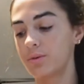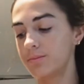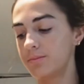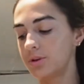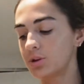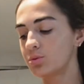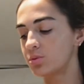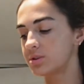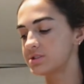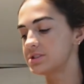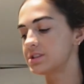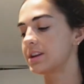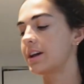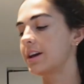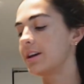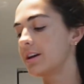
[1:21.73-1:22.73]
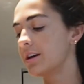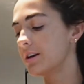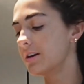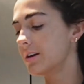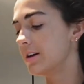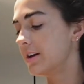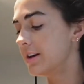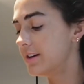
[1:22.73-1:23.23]
meal one today
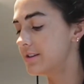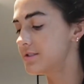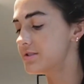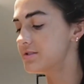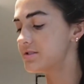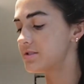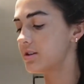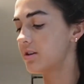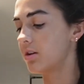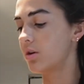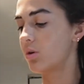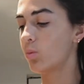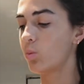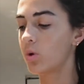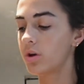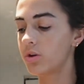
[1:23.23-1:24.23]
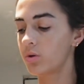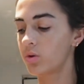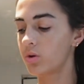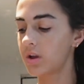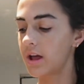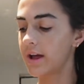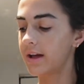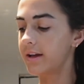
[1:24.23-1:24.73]
is 1
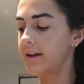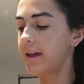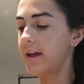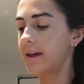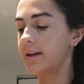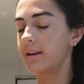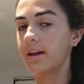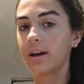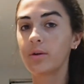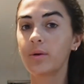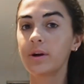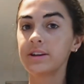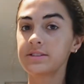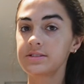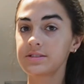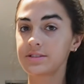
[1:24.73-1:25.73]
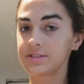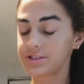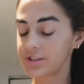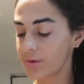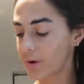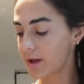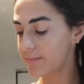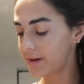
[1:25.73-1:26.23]
whole egg and egg whites.
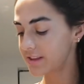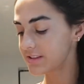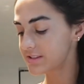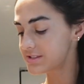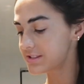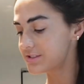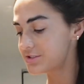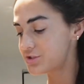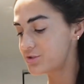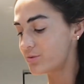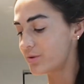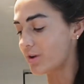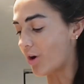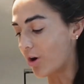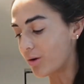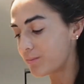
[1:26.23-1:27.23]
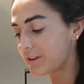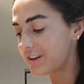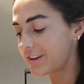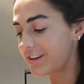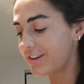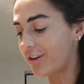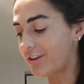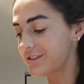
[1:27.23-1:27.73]
So I make this into an
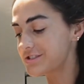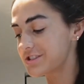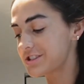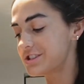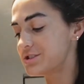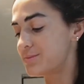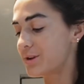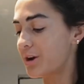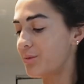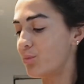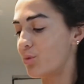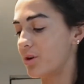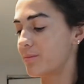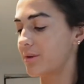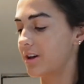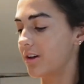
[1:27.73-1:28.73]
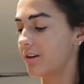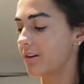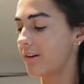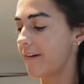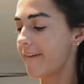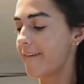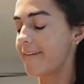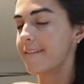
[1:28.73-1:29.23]
omelet and honestly it's become one of my
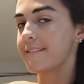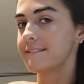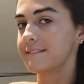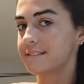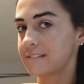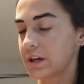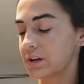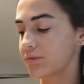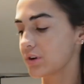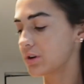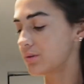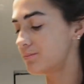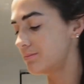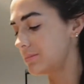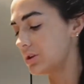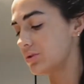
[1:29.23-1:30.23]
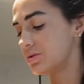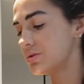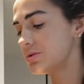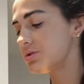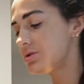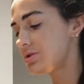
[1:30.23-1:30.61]
favorite meals.